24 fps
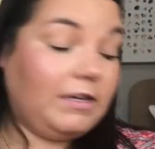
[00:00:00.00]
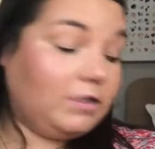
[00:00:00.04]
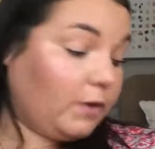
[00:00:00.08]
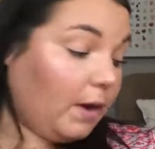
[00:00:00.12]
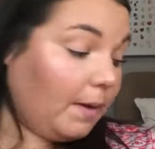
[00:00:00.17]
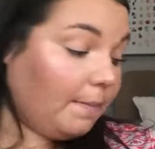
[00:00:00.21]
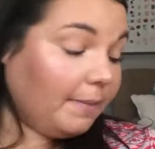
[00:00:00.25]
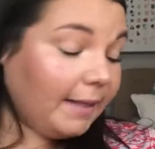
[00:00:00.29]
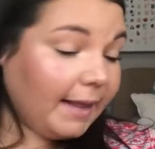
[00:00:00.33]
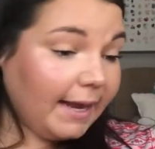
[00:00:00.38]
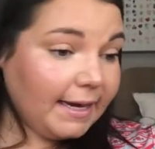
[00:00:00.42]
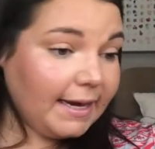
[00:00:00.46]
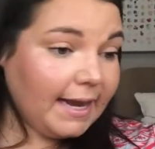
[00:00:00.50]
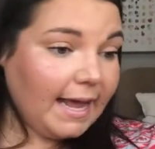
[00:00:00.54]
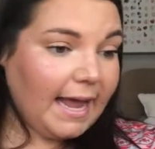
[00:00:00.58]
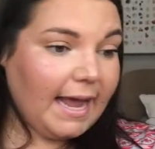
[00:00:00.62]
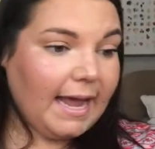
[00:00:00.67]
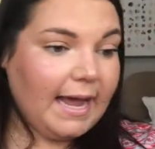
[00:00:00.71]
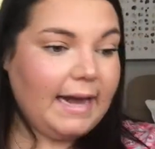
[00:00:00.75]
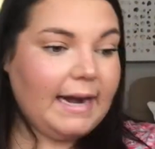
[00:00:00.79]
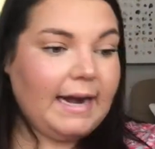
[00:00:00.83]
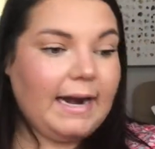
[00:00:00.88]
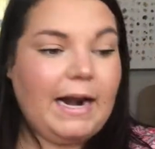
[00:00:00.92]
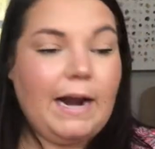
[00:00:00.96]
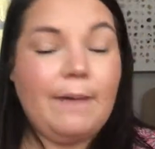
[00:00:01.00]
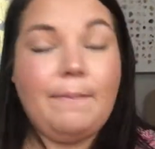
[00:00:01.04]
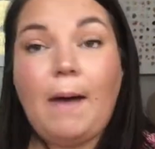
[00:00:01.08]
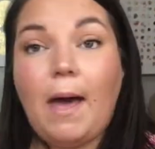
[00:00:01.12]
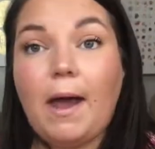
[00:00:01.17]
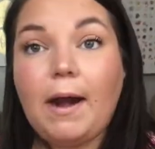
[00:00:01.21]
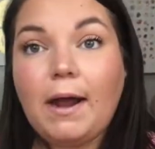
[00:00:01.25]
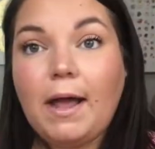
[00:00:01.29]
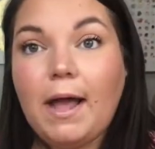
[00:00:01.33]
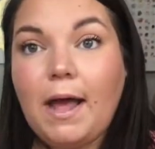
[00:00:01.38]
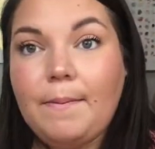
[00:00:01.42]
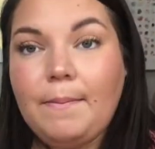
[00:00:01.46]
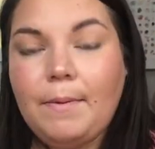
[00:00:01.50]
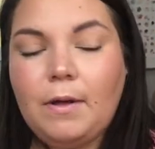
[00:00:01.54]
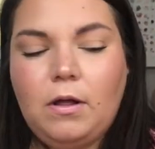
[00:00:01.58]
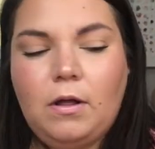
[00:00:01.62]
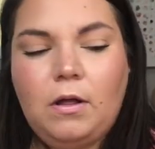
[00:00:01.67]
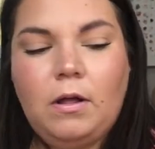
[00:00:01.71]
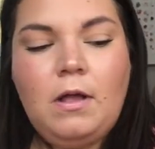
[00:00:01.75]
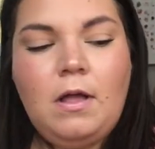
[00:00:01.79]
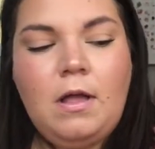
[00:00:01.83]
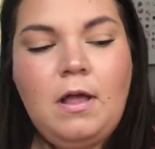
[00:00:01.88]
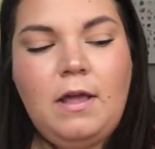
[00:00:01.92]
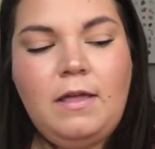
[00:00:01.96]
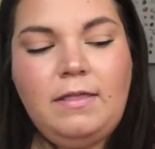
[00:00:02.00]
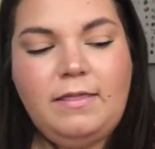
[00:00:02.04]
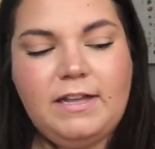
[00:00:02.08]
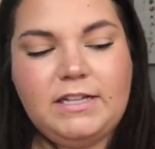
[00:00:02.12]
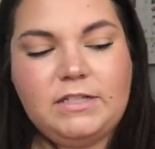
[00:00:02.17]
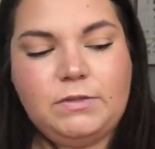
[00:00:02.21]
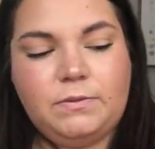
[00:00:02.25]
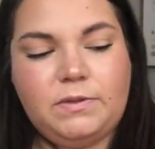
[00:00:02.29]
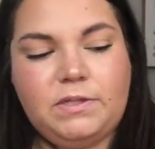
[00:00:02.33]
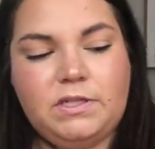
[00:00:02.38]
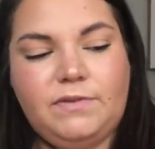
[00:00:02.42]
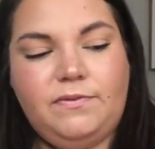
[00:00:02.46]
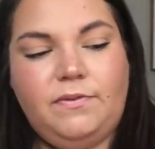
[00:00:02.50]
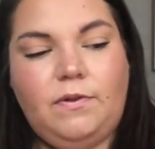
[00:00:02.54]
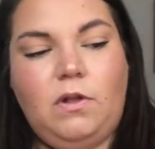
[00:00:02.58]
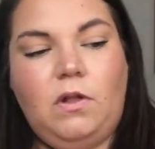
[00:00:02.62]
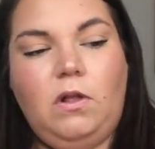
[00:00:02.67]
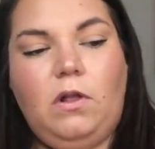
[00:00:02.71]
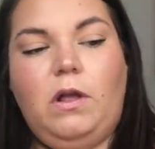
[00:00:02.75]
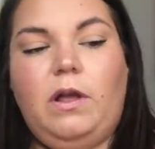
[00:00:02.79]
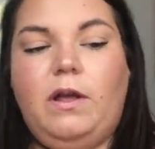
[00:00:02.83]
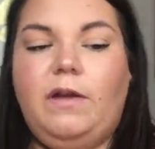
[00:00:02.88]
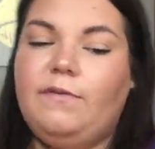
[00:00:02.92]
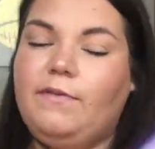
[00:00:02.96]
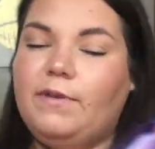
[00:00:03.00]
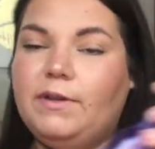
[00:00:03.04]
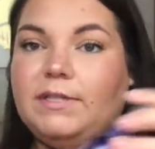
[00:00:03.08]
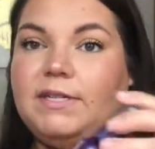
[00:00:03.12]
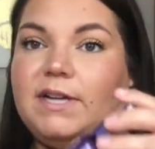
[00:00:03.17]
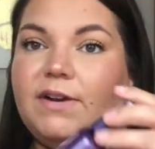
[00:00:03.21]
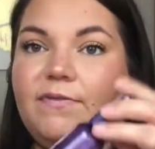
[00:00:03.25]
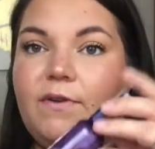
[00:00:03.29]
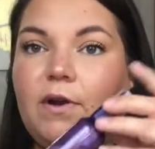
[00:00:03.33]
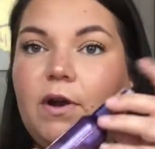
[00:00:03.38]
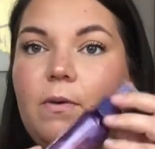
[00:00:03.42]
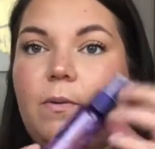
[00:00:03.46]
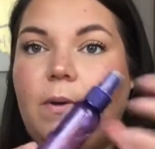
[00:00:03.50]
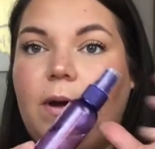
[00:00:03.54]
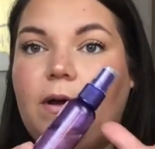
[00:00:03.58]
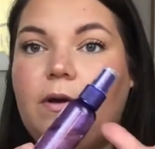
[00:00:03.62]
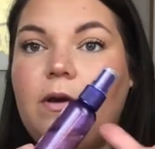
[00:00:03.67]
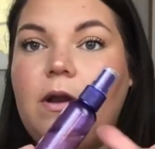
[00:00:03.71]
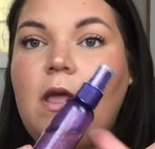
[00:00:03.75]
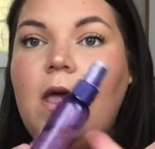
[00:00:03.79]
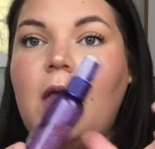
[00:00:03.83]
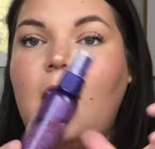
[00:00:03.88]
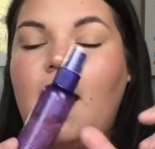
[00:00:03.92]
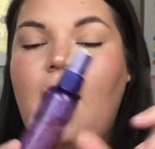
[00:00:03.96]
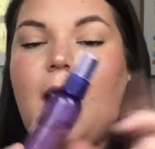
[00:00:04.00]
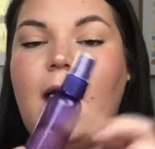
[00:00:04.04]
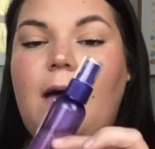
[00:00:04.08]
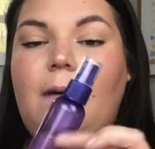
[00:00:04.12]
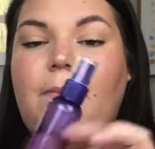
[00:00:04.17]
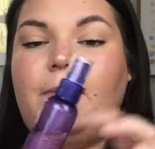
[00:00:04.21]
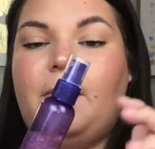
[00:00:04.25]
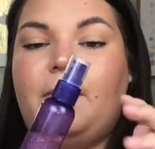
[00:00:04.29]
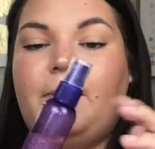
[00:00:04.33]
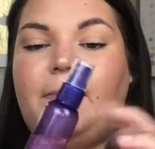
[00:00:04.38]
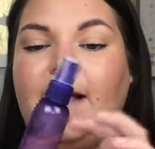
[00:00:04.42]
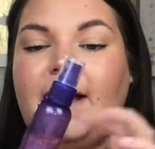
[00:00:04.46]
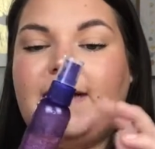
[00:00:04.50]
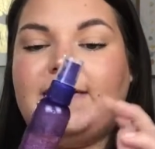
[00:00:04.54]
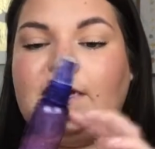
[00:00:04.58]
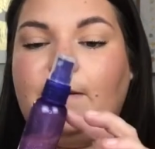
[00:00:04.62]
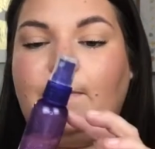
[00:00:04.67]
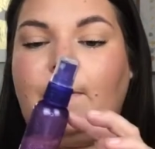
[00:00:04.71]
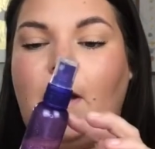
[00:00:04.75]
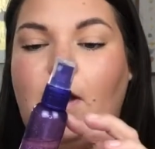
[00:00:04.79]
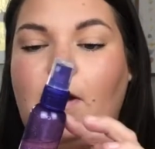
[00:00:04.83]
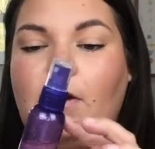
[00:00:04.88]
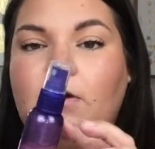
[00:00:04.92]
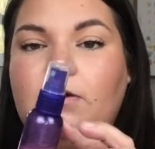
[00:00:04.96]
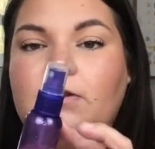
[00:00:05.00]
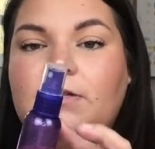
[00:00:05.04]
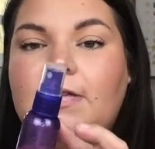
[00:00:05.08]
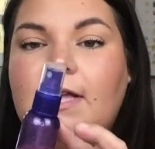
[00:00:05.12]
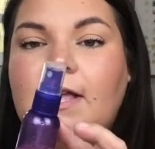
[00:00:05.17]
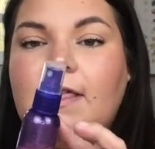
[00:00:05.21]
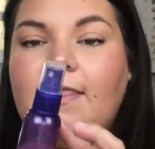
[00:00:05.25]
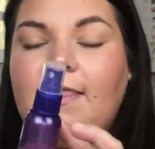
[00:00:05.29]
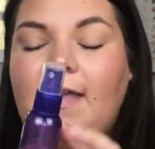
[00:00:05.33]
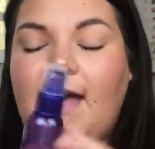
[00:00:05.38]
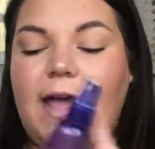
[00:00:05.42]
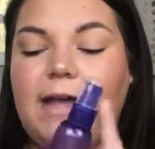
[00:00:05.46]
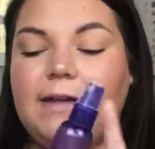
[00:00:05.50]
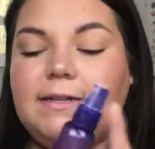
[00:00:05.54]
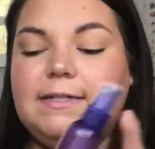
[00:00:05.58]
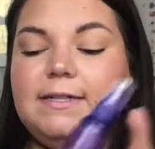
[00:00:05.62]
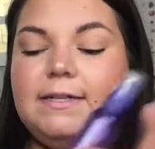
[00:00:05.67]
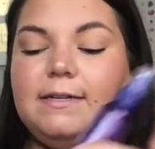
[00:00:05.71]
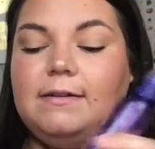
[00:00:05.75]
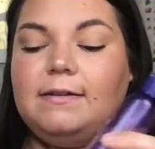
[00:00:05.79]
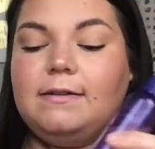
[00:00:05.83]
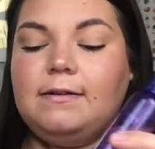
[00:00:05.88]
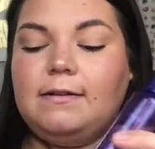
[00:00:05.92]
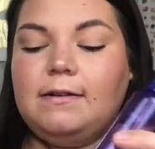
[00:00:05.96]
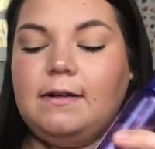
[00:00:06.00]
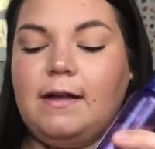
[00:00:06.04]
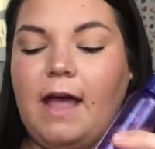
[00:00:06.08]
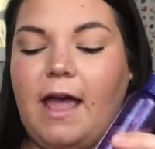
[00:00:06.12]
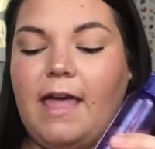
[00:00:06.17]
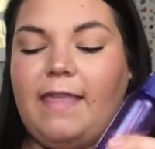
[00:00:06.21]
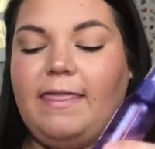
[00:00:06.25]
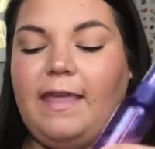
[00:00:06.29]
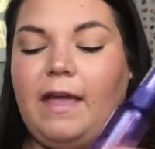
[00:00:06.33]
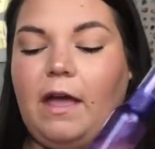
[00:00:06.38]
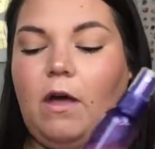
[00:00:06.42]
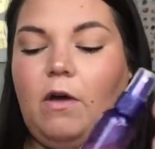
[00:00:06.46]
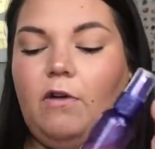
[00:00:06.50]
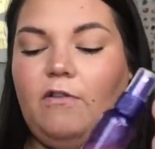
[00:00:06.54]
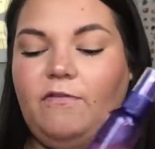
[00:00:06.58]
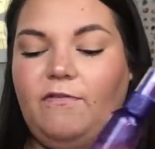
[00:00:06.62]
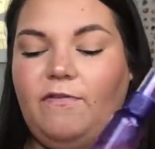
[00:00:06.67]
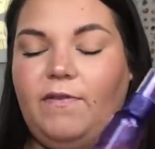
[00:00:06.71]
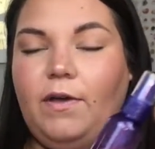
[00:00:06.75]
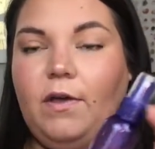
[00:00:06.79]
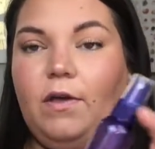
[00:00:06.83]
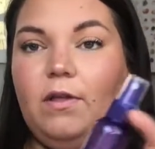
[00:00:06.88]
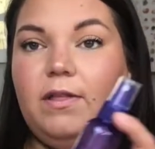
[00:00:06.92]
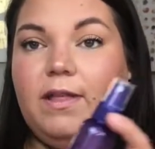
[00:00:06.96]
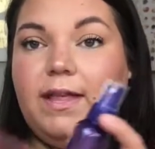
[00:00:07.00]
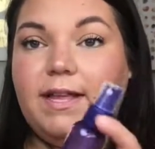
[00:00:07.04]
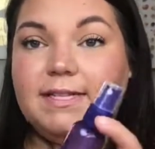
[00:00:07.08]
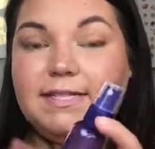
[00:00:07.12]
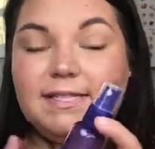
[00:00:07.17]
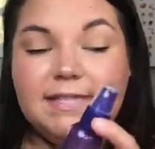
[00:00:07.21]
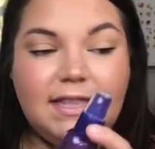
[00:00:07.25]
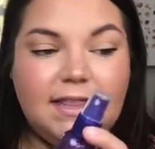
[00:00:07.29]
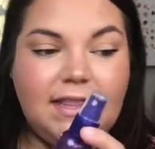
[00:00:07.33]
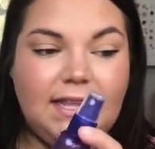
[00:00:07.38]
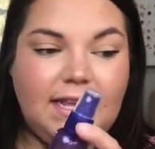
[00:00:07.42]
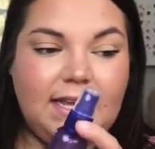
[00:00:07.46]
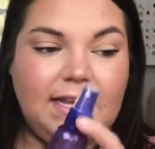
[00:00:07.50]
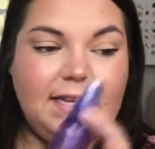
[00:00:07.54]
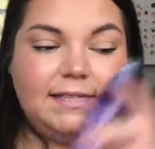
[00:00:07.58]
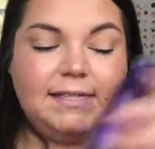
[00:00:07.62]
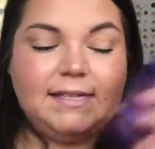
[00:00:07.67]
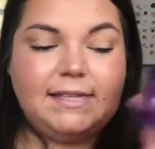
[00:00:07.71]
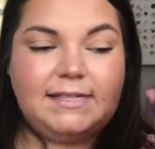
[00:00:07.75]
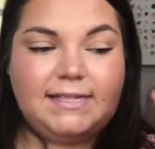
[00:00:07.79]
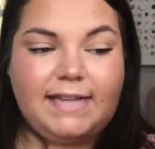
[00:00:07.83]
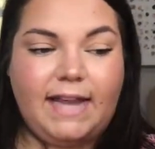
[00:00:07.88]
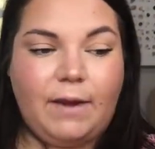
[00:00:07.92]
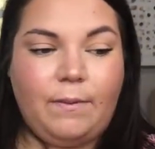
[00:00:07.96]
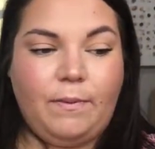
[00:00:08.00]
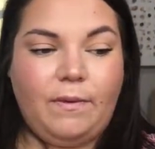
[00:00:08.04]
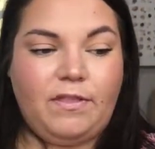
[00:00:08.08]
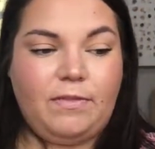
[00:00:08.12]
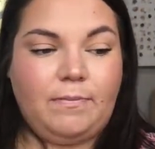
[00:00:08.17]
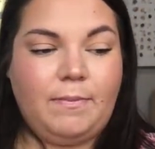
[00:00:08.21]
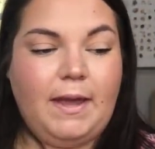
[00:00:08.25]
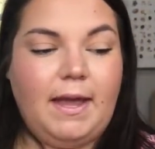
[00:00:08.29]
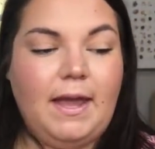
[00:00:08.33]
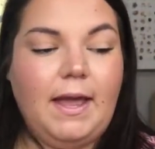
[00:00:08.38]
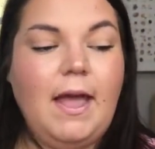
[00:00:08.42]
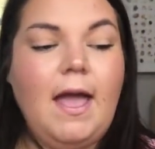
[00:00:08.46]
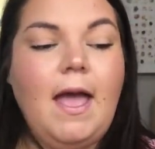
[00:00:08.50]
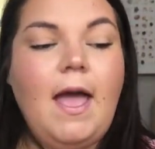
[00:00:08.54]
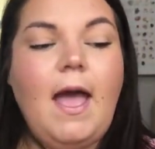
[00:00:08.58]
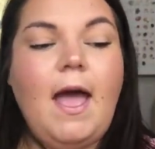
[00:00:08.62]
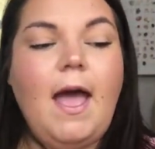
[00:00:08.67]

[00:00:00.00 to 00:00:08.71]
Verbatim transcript: So I planned ahead, and I bought a couple, this one's full of a different one, um, plastic bottles that I think I'll fill into these and take with me.